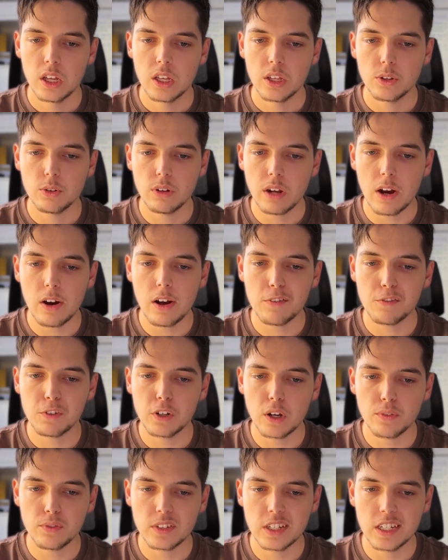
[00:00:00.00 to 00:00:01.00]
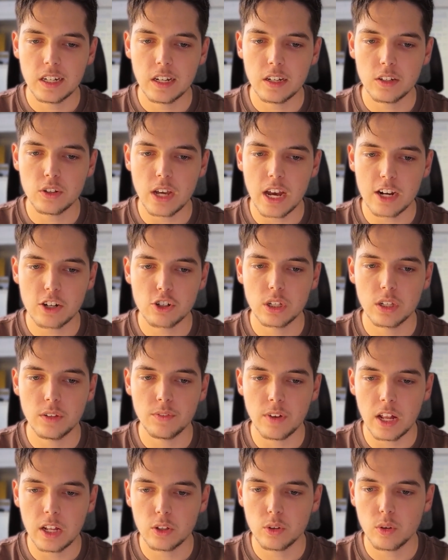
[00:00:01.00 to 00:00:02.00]
you now have enough data to actually
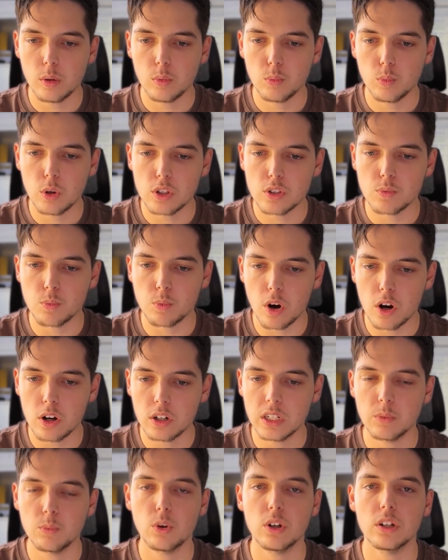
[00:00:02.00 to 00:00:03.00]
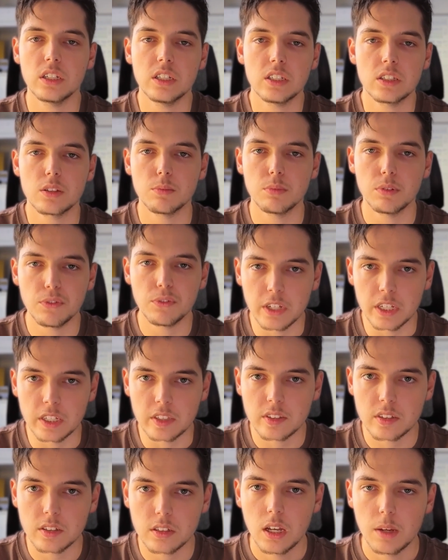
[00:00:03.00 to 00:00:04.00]
evaluate what's wrong and what needs to be
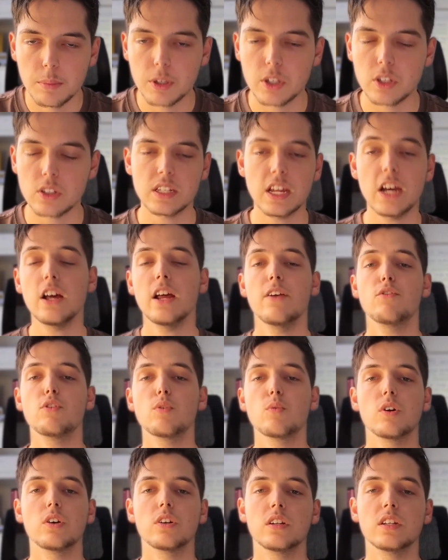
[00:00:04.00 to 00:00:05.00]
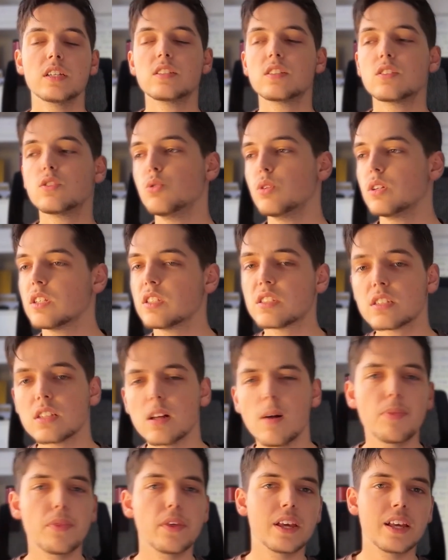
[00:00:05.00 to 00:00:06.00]
fixed. Because now everyone is doing
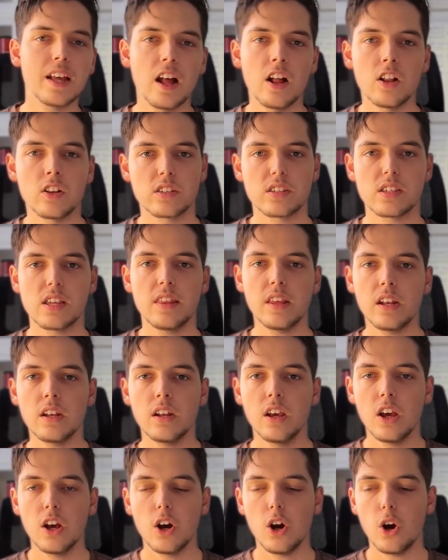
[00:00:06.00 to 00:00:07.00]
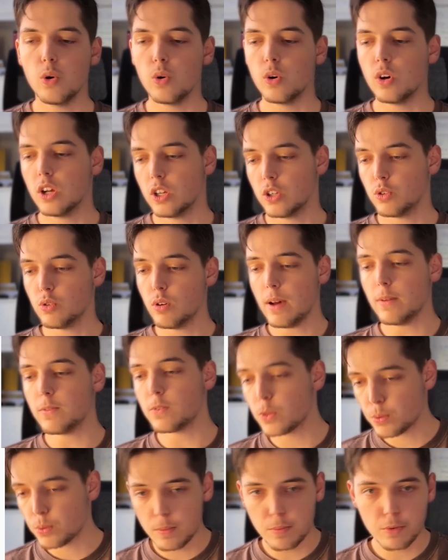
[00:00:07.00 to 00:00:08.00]
something else. And then, oh, you have a
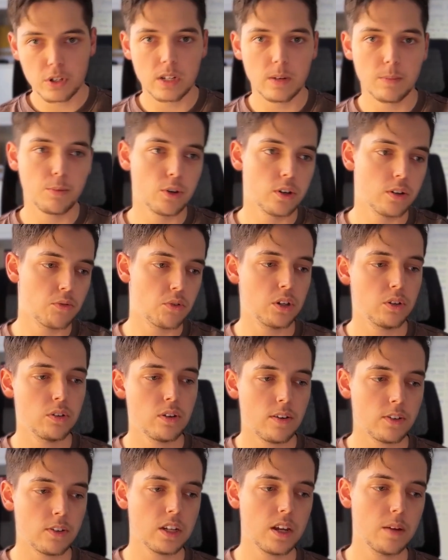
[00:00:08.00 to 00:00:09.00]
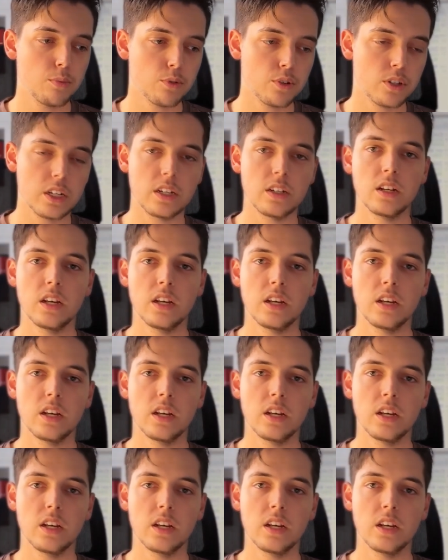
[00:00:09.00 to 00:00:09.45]
3% booking rate, you have a 10%.